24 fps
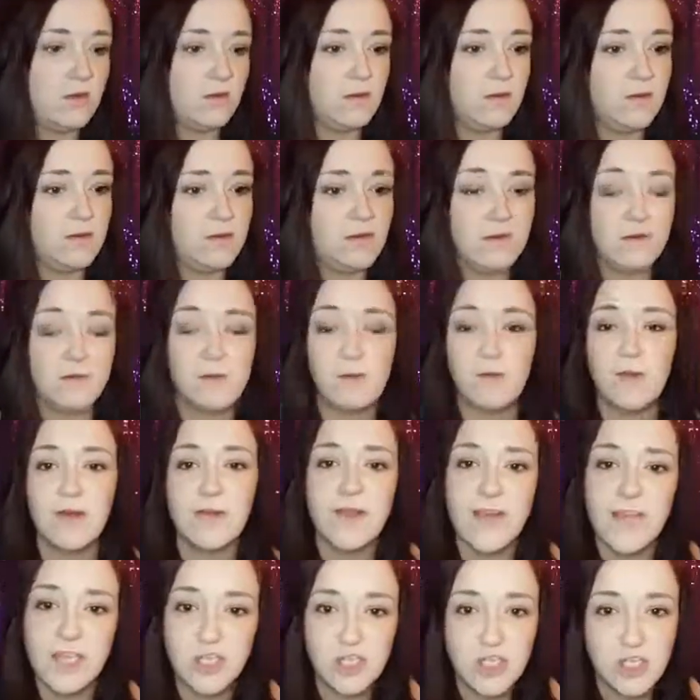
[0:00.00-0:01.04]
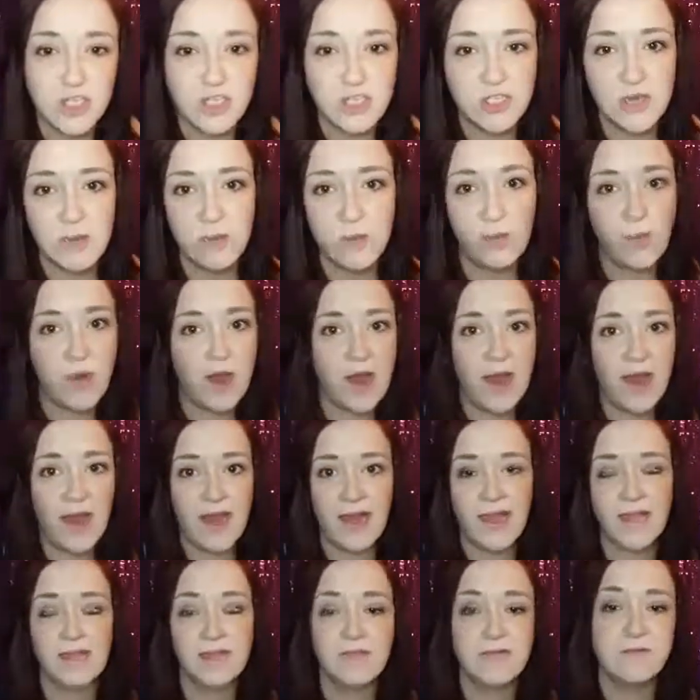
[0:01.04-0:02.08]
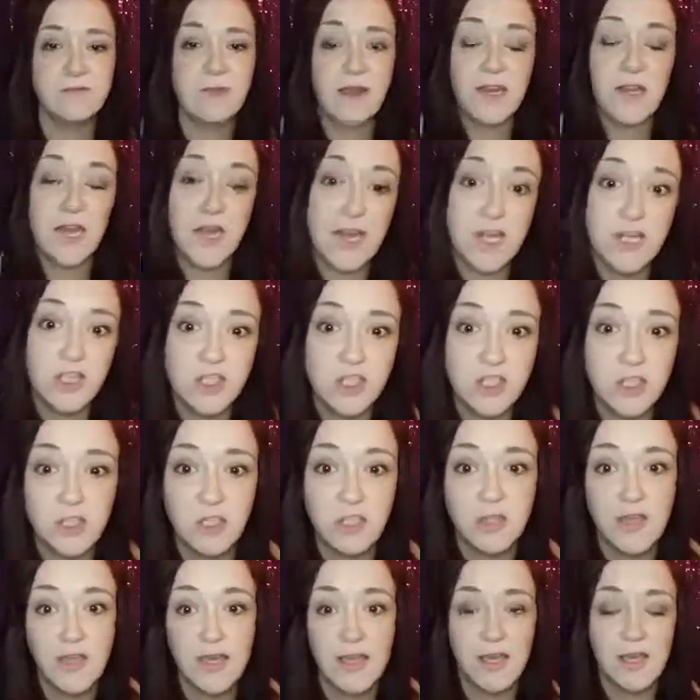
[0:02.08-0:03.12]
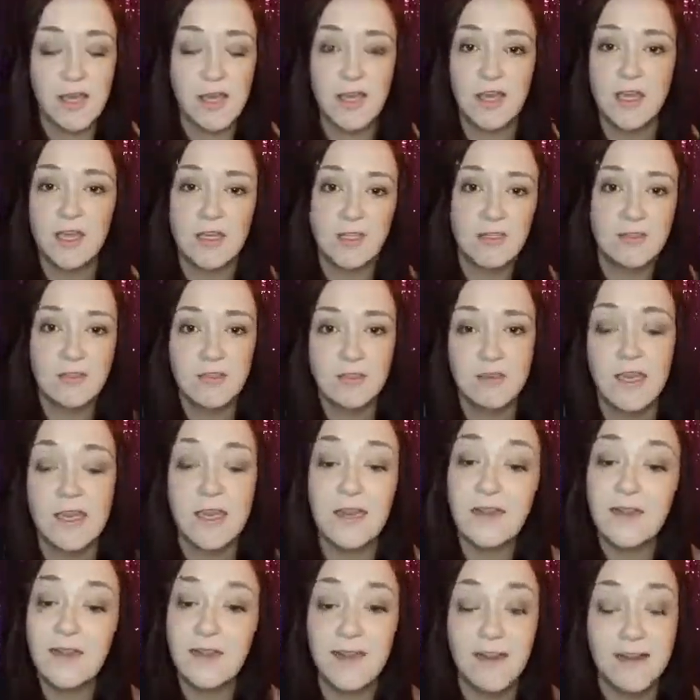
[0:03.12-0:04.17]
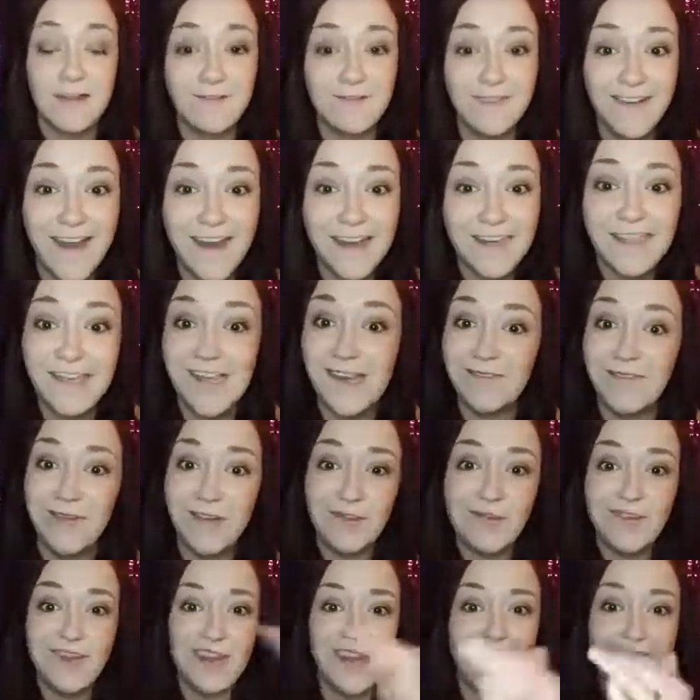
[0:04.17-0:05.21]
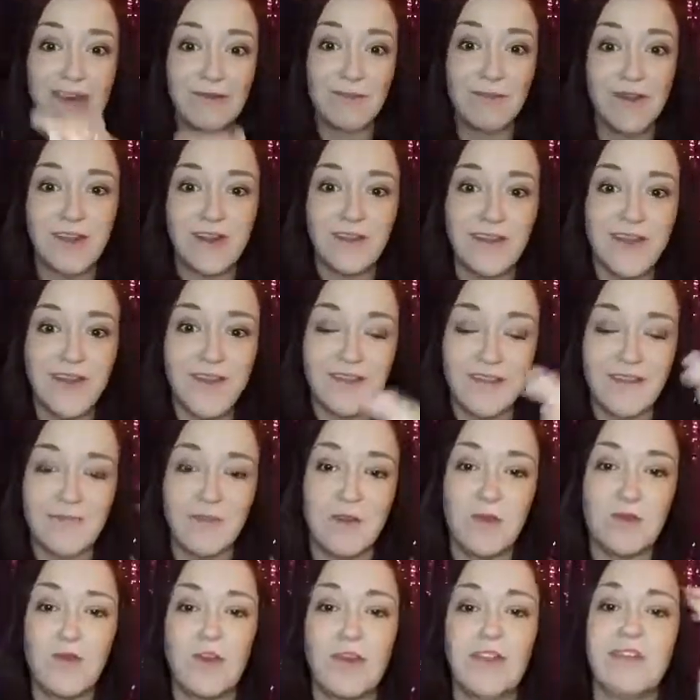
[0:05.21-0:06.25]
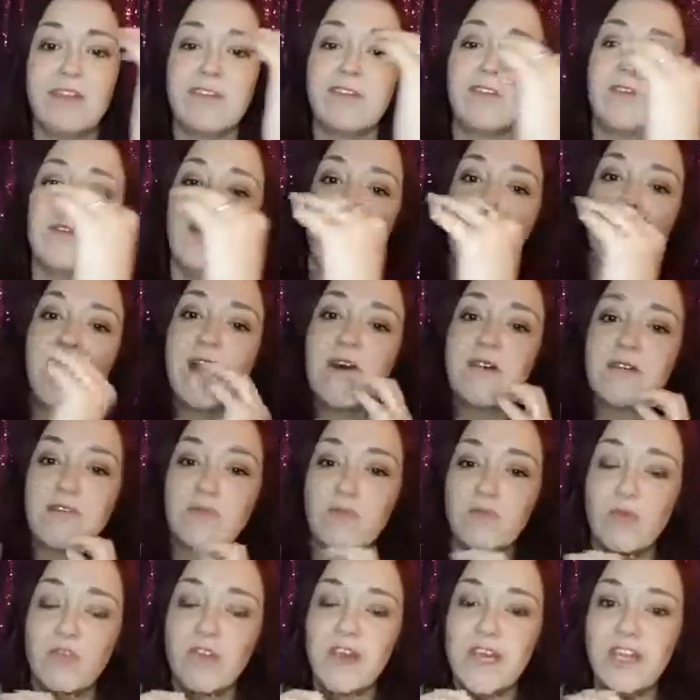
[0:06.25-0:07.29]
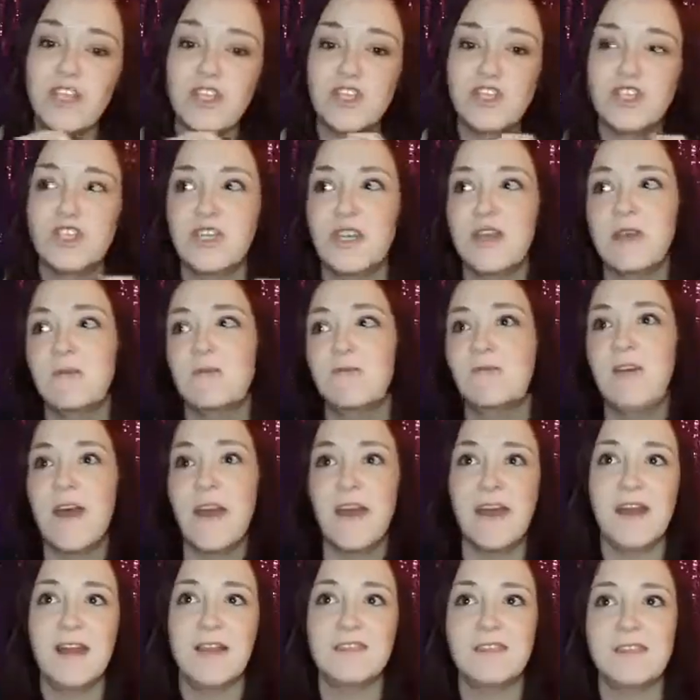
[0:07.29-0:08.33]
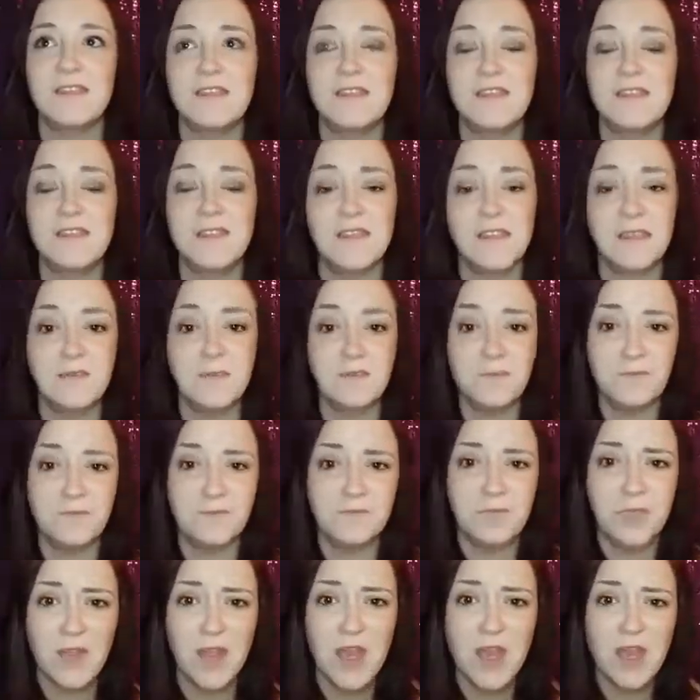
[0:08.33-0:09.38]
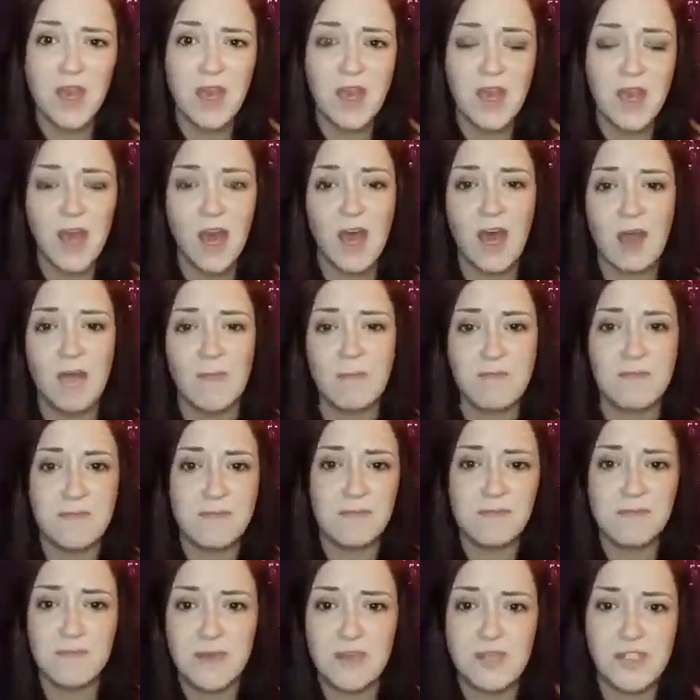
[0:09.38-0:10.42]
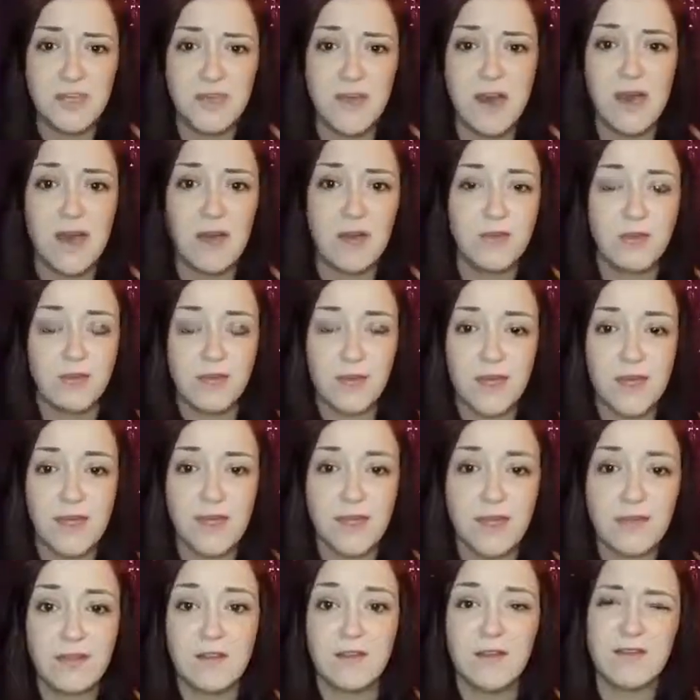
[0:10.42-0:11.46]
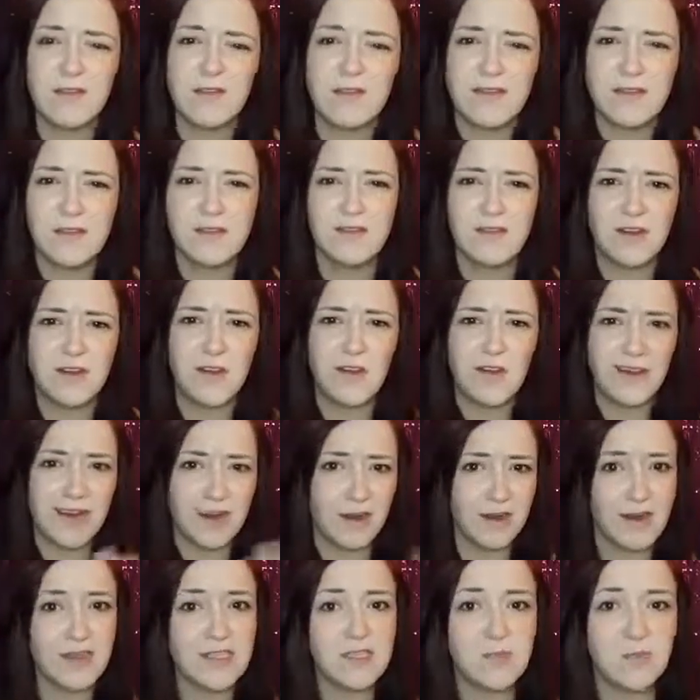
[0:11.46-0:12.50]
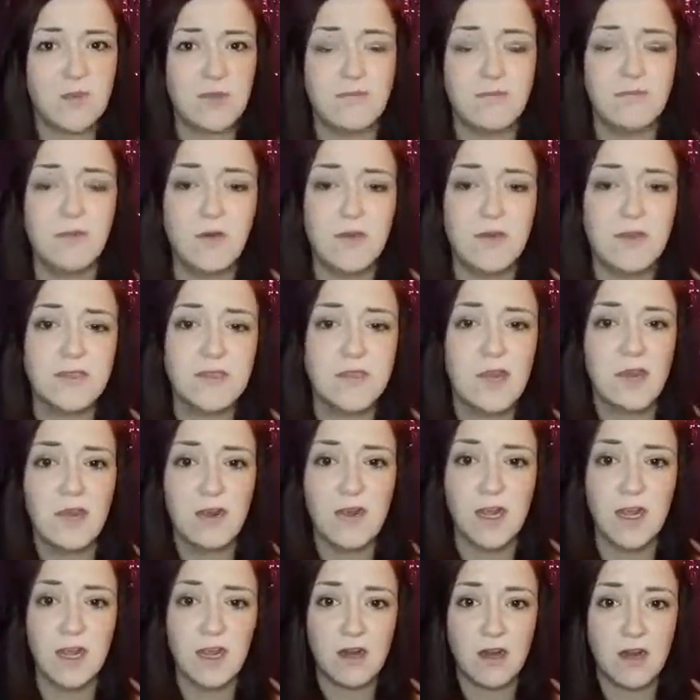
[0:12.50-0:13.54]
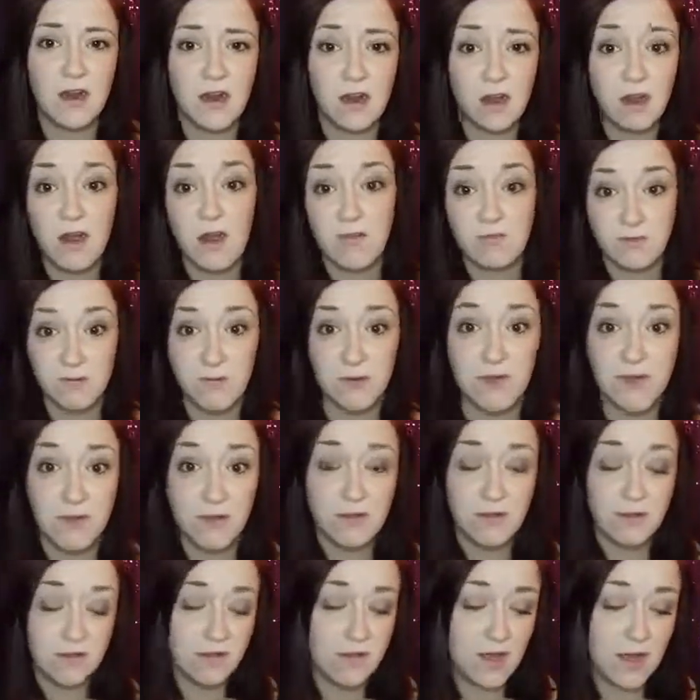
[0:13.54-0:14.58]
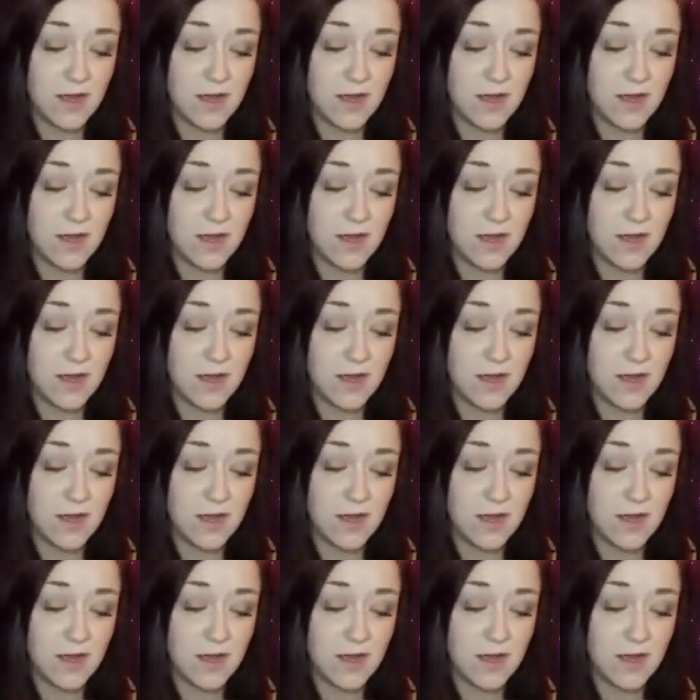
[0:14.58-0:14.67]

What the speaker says: relationship-wise, financial, like, in fact, if you did everything, if you went through health, relationship, finances, mental health, like, because those are all areas we focus on in our optimal health,